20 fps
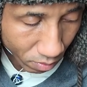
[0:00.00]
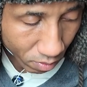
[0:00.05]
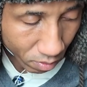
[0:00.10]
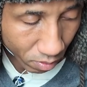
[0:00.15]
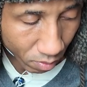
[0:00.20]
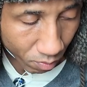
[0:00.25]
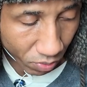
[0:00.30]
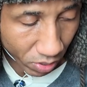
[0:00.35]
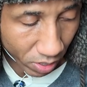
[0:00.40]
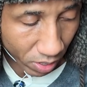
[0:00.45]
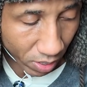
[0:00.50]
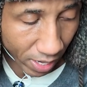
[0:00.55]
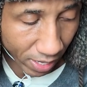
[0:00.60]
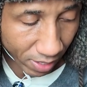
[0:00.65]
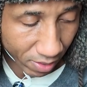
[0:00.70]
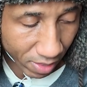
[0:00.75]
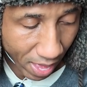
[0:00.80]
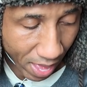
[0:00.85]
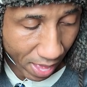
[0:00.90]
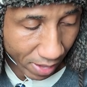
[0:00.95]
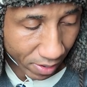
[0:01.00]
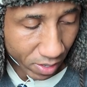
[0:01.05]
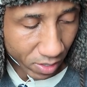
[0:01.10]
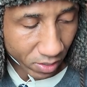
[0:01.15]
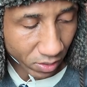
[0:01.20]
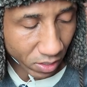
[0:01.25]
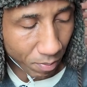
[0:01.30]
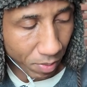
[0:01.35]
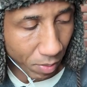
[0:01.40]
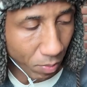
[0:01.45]
Play it like that.
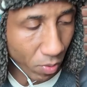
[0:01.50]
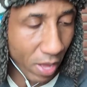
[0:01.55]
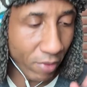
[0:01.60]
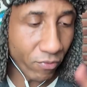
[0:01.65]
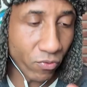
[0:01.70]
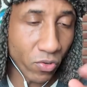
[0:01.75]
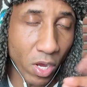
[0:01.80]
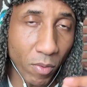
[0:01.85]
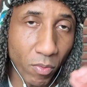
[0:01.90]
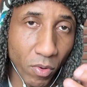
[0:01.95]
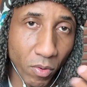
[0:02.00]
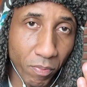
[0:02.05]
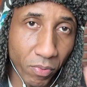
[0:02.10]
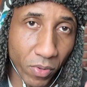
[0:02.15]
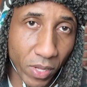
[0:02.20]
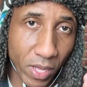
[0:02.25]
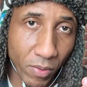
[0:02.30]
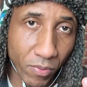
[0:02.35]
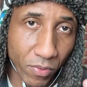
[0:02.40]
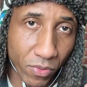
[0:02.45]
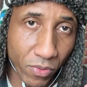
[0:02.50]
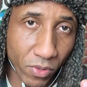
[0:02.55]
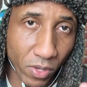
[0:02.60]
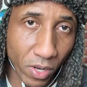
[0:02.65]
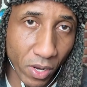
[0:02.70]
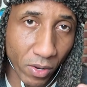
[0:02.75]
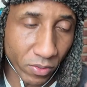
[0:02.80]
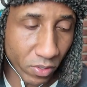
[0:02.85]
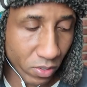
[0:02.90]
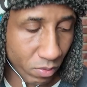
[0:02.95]
Some people have trouble playing with,
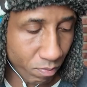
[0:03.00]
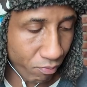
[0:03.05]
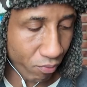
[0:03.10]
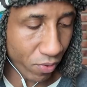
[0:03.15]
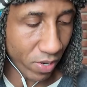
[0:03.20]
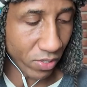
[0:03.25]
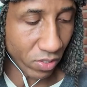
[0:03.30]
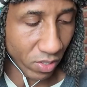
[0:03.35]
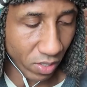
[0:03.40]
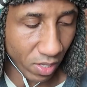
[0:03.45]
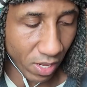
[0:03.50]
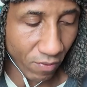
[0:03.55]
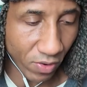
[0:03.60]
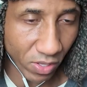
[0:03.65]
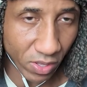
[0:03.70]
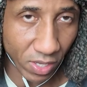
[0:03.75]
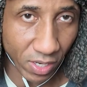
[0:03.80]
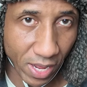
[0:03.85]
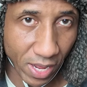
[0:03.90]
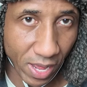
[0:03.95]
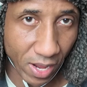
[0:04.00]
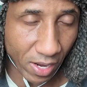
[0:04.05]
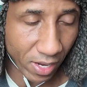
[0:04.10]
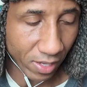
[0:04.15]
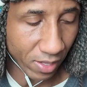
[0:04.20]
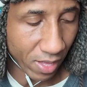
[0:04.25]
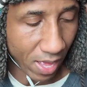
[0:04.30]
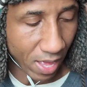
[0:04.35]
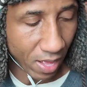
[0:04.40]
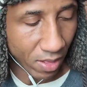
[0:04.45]
just pressing everything
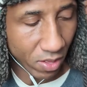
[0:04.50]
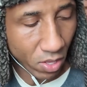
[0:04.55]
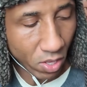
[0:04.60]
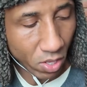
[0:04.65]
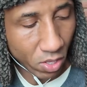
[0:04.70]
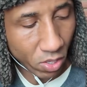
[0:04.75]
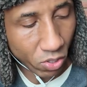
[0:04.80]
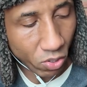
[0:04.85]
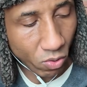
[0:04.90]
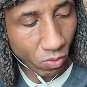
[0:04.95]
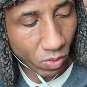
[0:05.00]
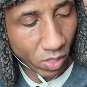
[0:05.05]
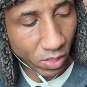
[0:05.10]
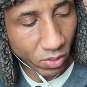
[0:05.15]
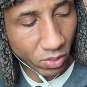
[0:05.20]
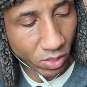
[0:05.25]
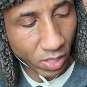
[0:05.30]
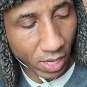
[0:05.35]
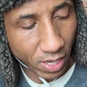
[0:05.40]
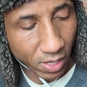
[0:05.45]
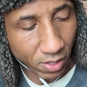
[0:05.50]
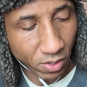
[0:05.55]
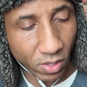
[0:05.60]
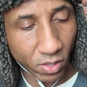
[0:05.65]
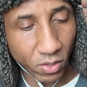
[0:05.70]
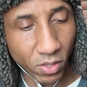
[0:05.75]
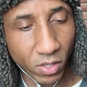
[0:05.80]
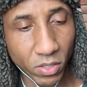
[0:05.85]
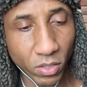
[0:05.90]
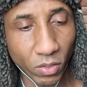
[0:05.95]
like that. You can take,
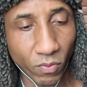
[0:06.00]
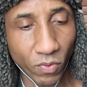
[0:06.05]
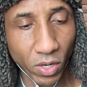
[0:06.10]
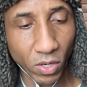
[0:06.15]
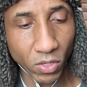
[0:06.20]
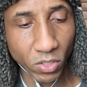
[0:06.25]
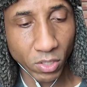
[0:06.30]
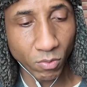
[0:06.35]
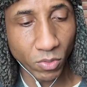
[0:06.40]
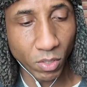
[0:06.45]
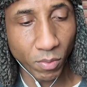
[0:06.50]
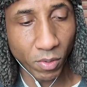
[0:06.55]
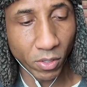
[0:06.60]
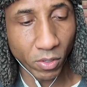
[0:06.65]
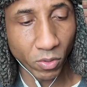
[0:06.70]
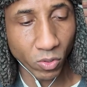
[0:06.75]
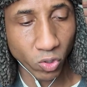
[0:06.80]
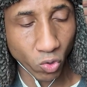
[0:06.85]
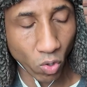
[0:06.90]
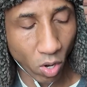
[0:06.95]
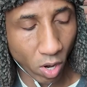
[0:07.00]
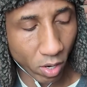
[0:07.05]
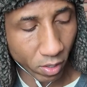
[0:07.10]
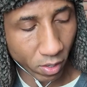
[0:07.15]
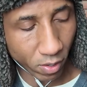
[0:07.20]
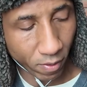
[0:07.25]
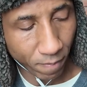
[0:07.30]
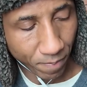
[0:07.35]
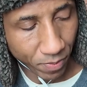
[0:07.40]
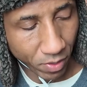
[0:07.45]
this finger seems to be a little
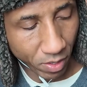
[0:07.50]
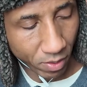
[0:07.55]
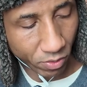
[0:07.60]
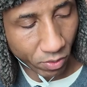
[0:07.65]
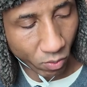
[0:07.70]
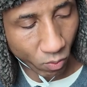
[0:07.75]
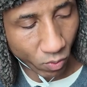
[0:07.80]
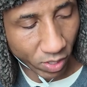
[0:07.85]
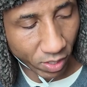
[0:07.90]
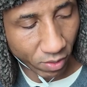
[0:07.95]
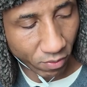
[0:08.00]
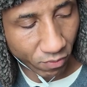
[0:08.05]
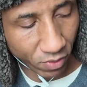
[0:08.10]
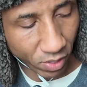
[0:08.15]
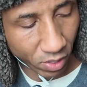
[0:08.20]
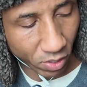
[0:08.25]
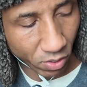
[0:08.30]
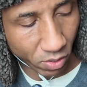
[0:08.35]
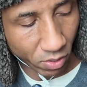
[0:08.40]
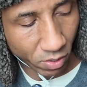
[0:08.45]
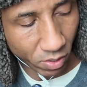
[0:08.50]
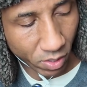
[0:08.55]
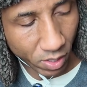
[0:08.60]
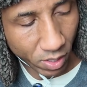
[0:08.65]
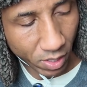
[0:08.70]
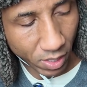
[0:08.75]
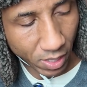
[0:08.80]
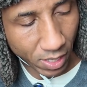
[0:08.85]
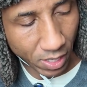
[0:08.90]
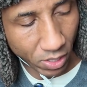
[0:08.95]
stronger, the ring finger,
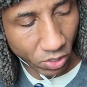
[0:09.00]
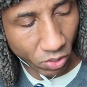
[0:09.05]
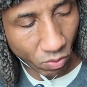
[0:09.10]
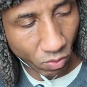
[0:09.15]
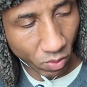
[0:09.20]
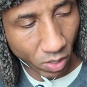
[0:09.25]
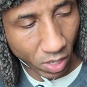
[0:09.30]
and you